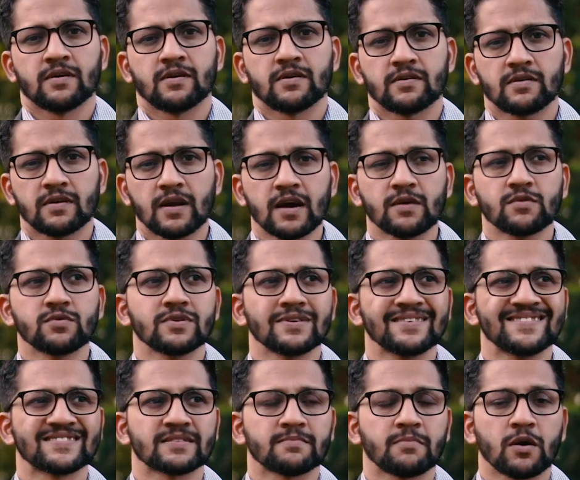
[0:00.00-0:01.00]
Rahu
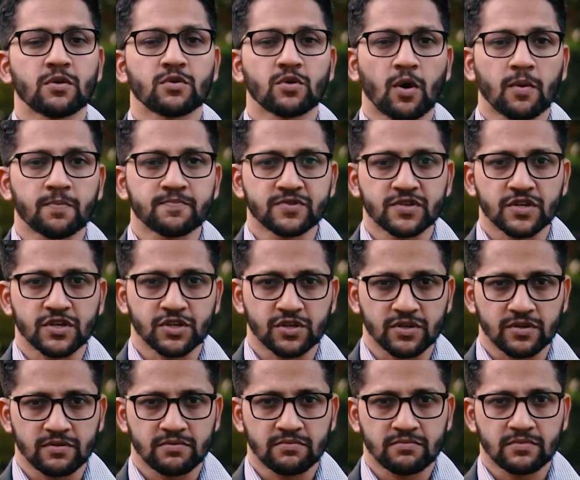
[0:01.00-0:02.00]
is about
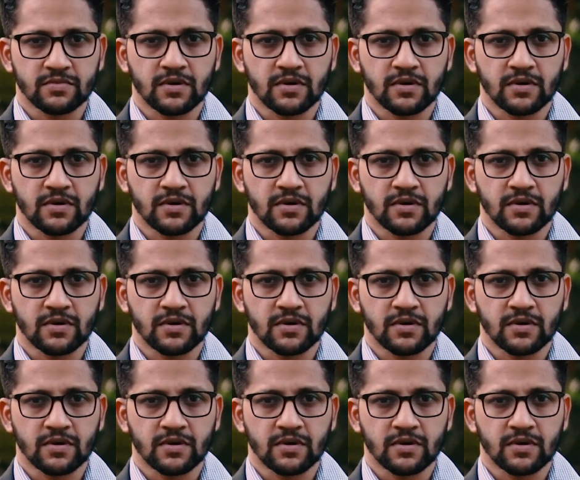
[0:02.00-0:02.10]
obsession.